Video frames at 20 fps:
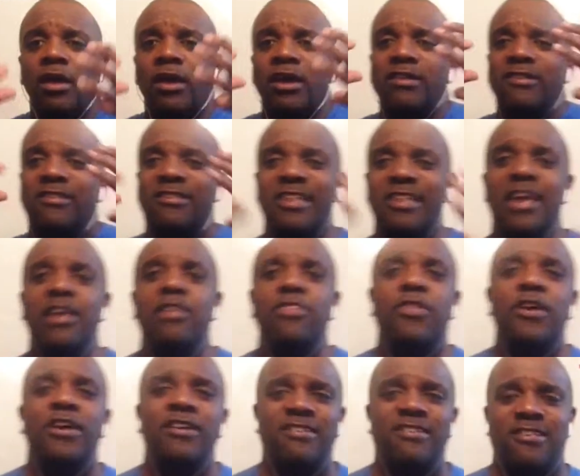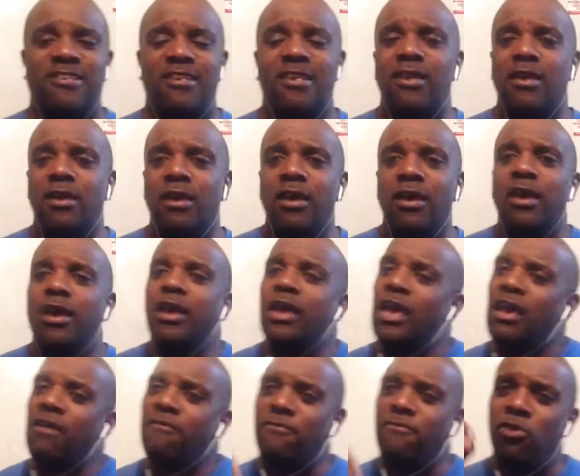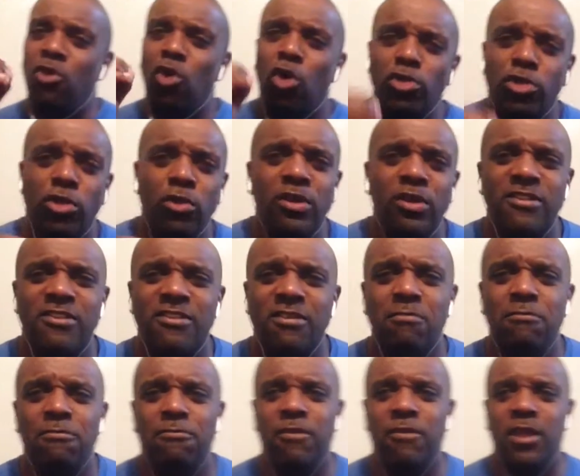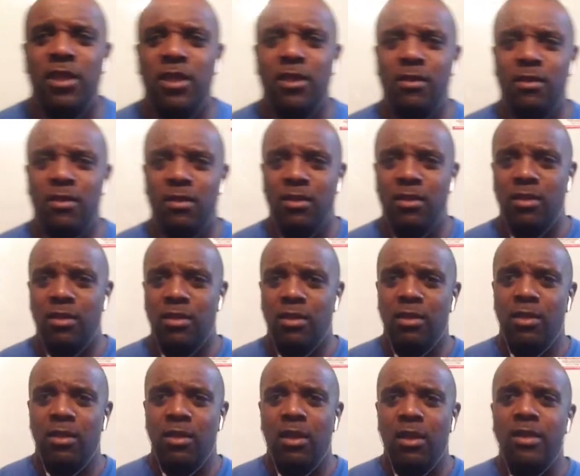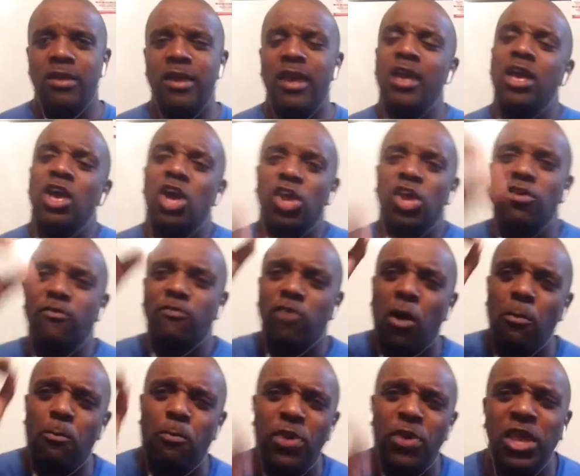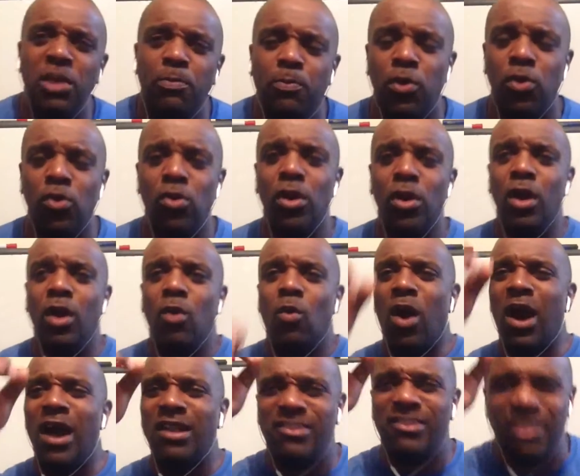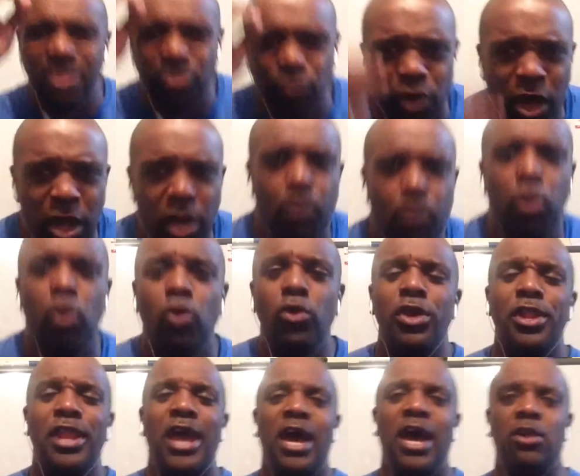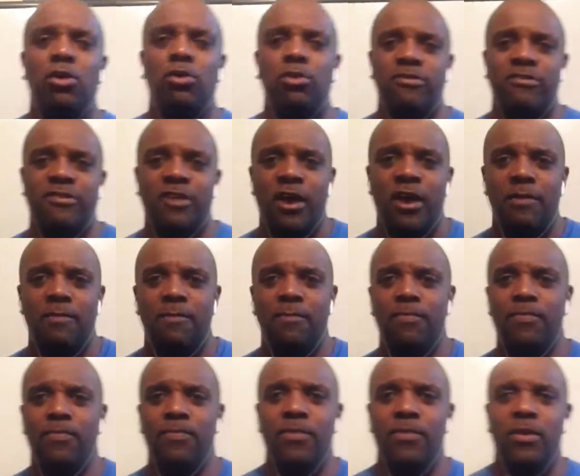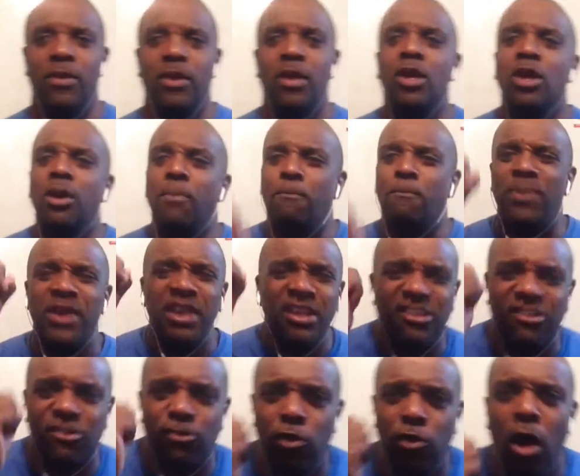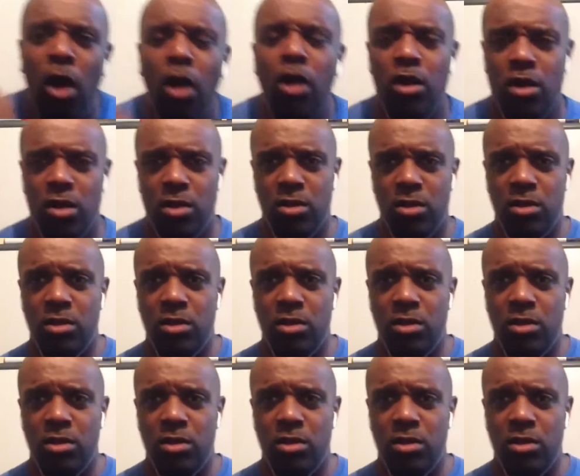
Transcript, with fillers: in saying this, if you're doing something, okay, and you've got people who are actually trying to pull you down all the time, be strong,